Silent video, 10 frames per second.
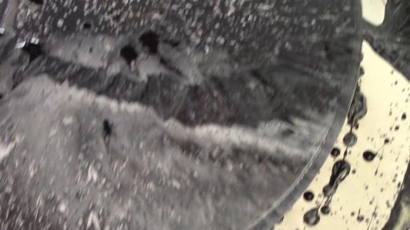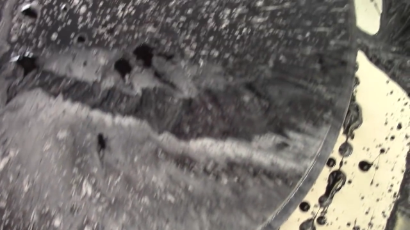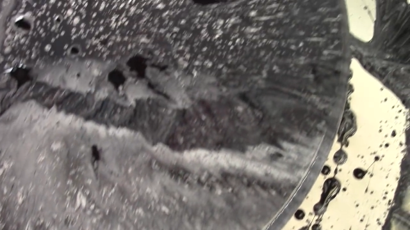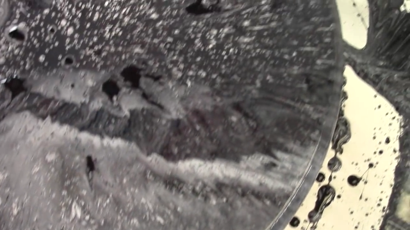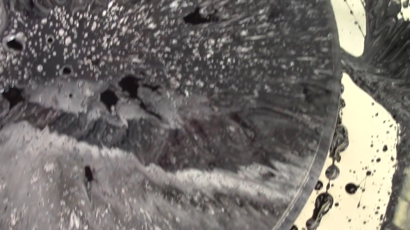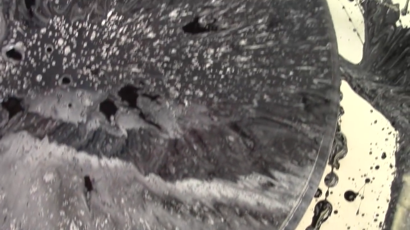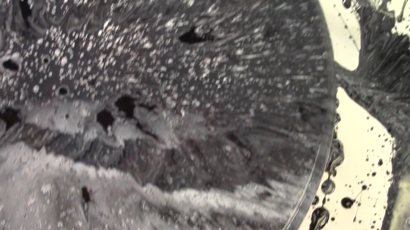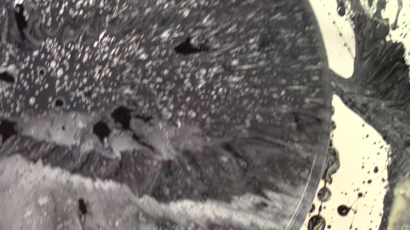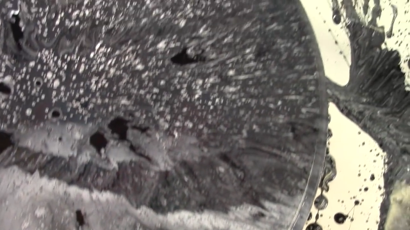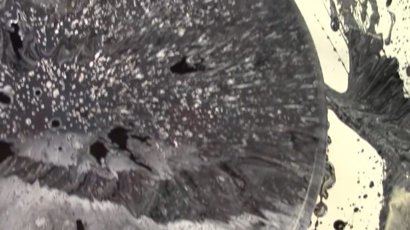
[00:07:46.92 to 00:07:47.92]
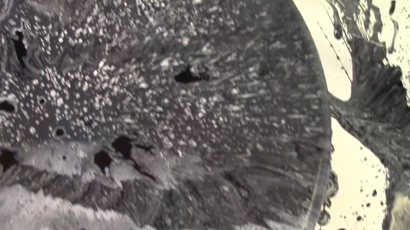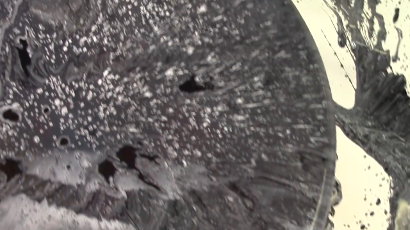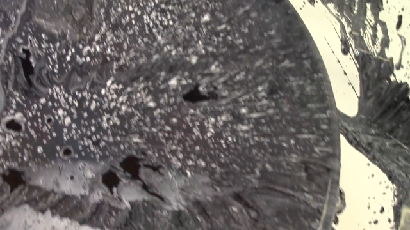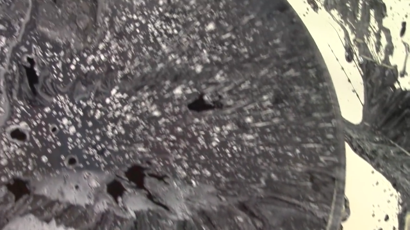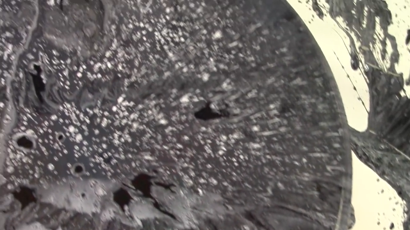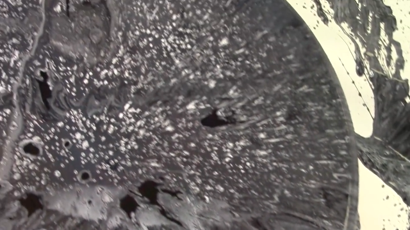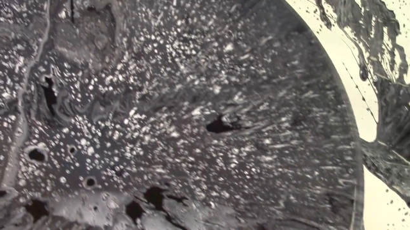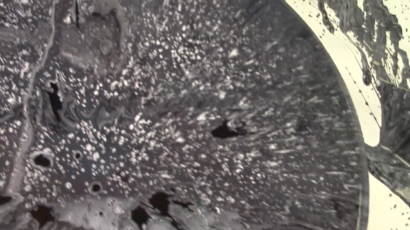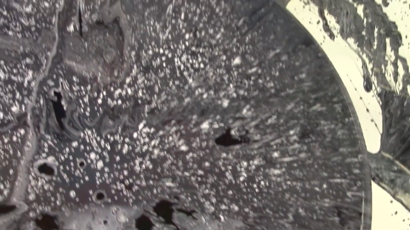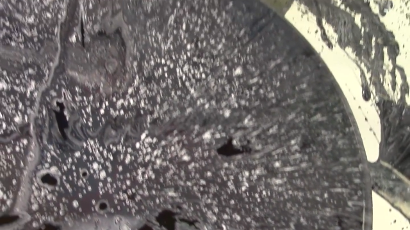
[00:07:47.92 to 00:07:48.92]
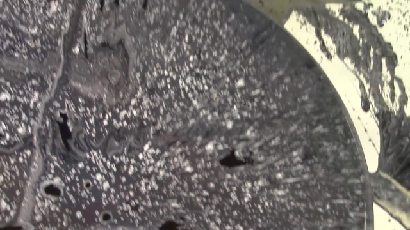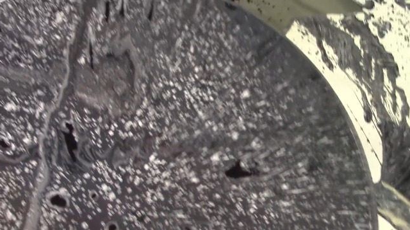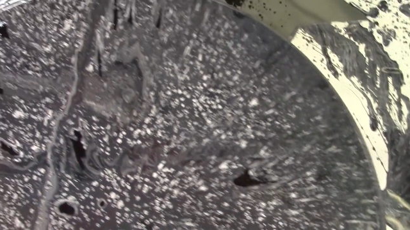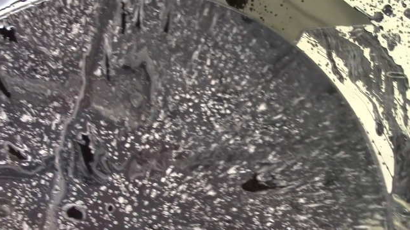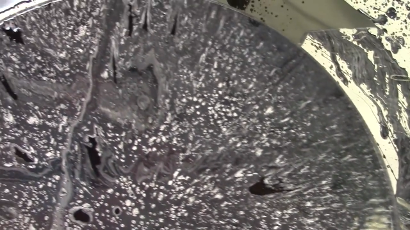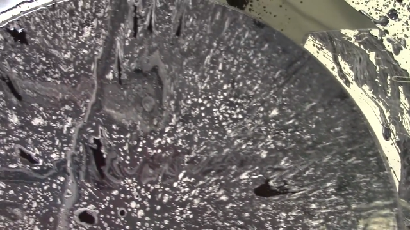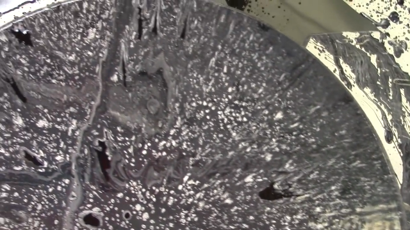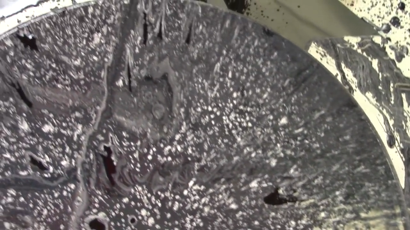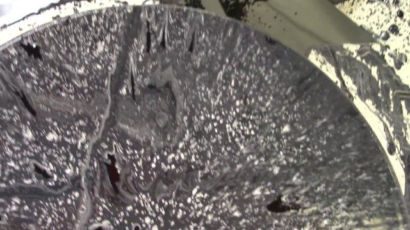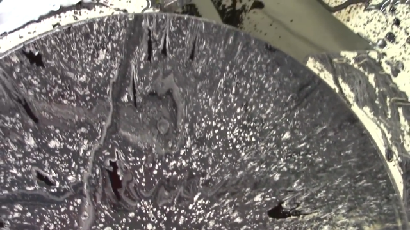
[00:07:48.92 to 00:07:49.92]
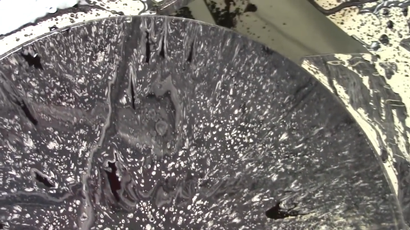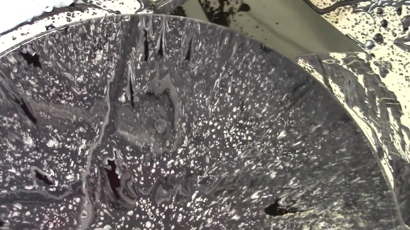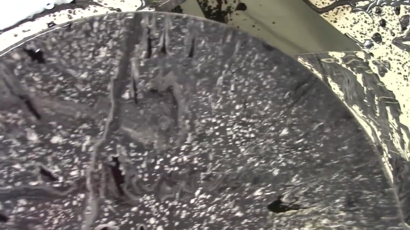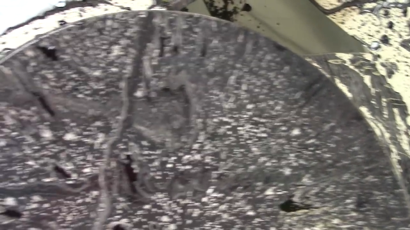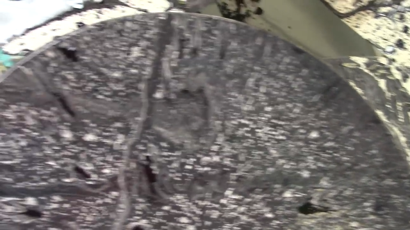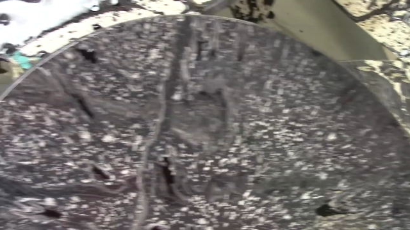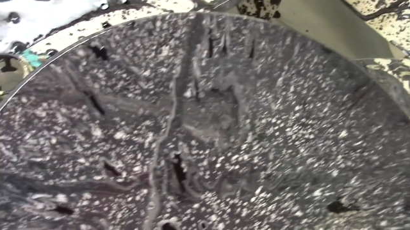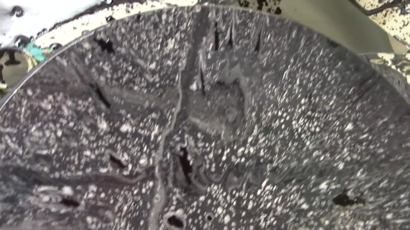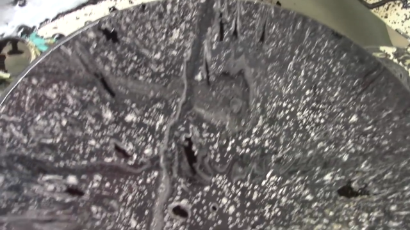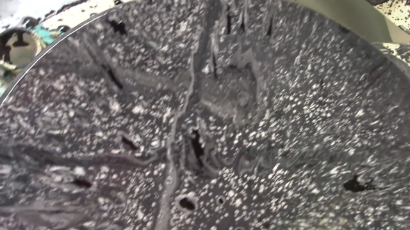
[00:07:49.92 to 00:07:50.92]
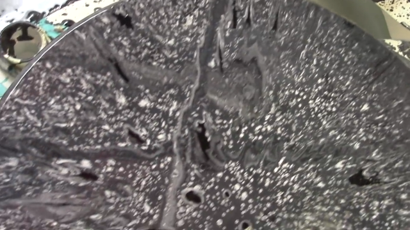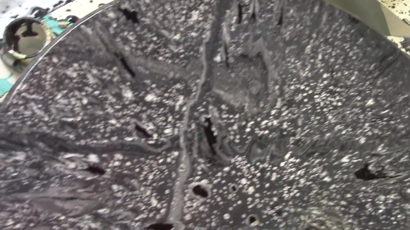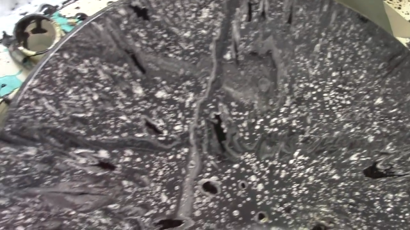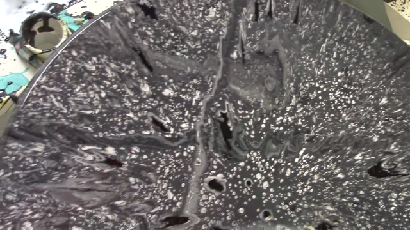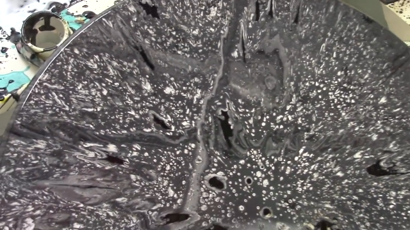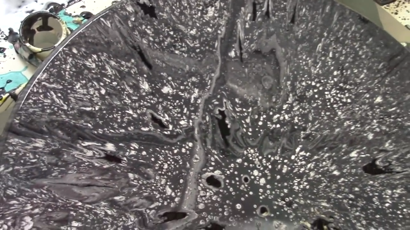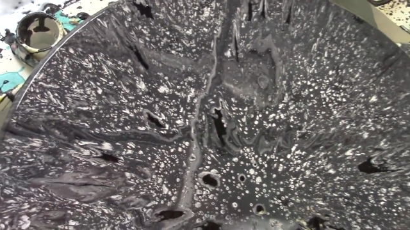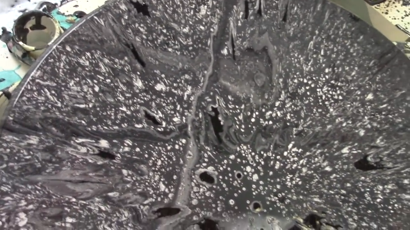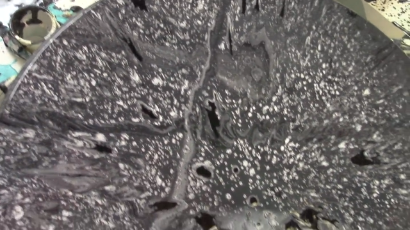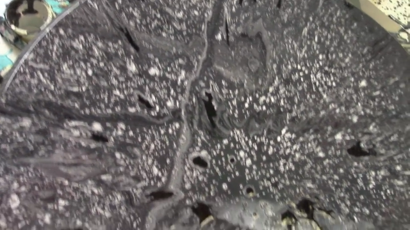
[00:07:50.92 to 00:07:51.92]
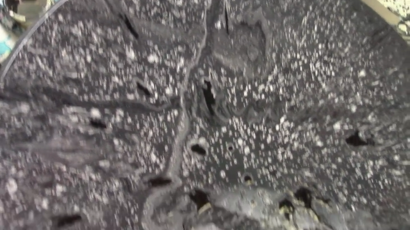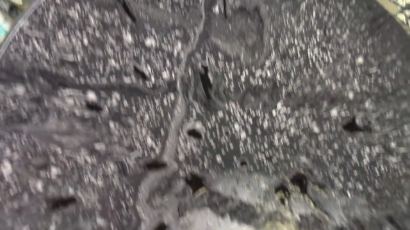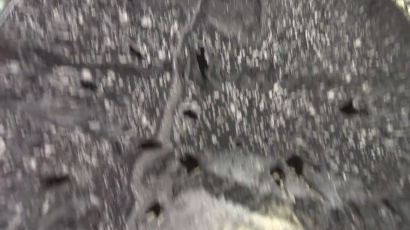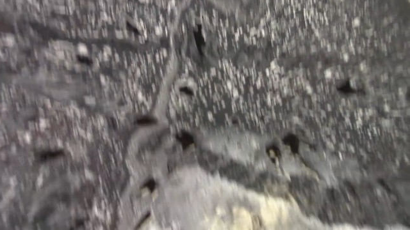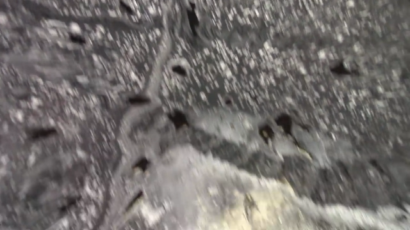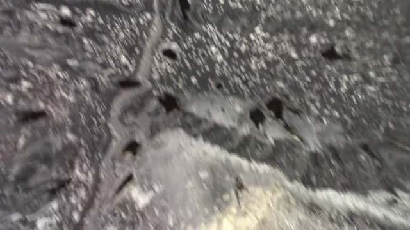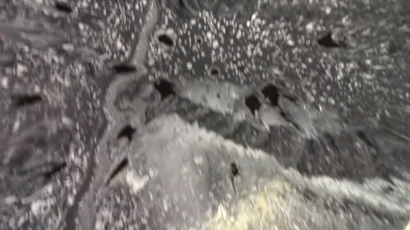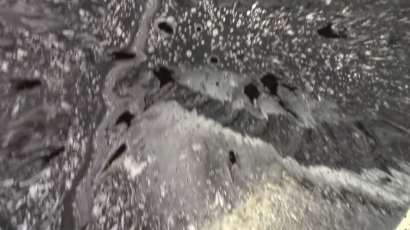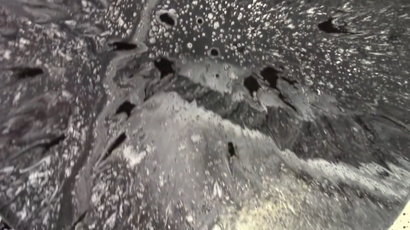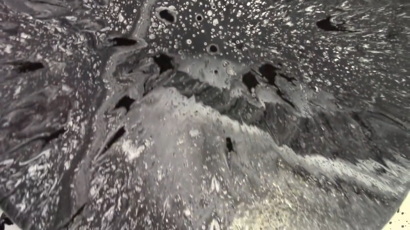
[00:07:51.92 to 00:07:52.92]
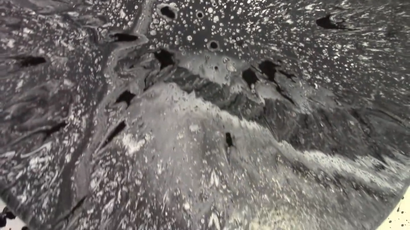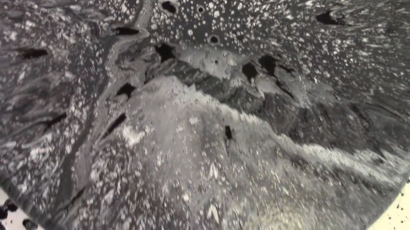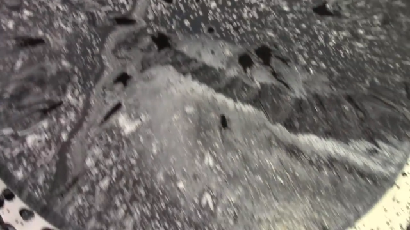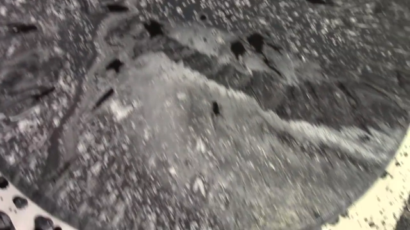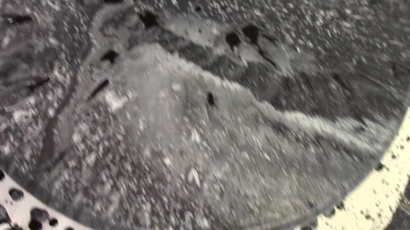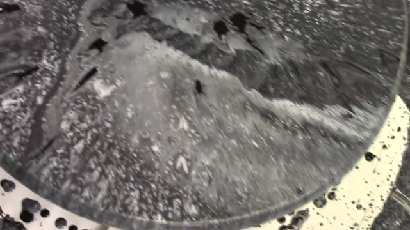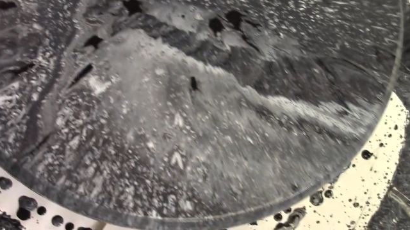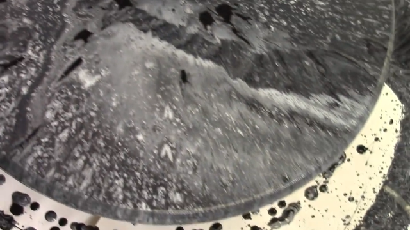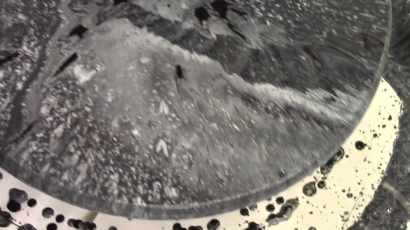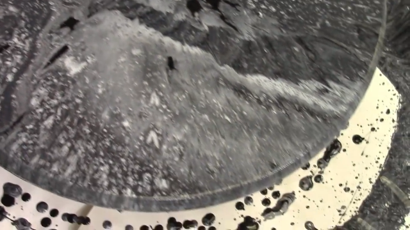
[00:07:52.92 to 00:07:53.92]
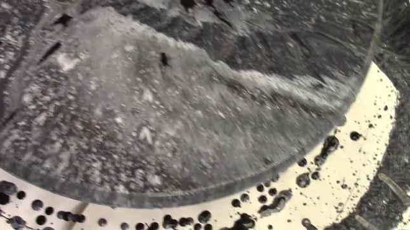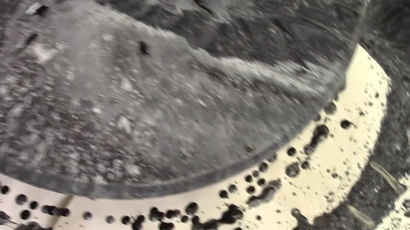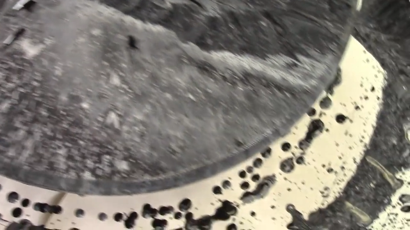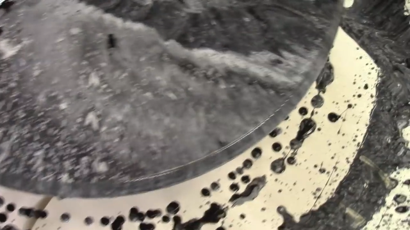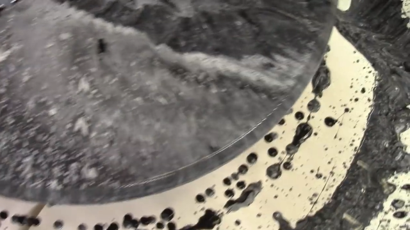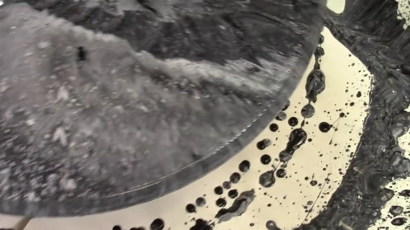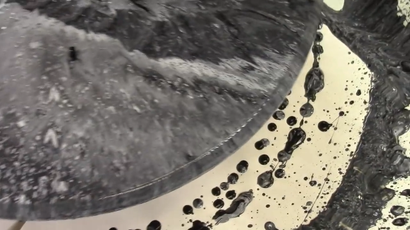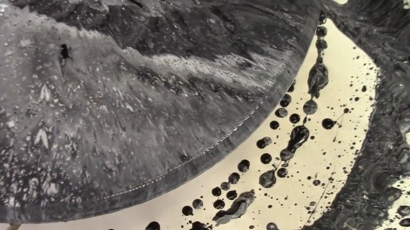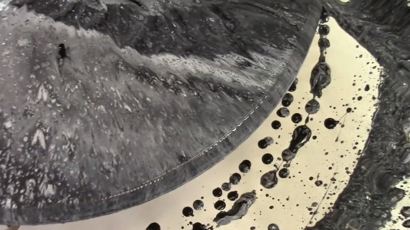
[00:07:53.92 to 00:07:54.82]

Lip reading: [unreadable: no face in view]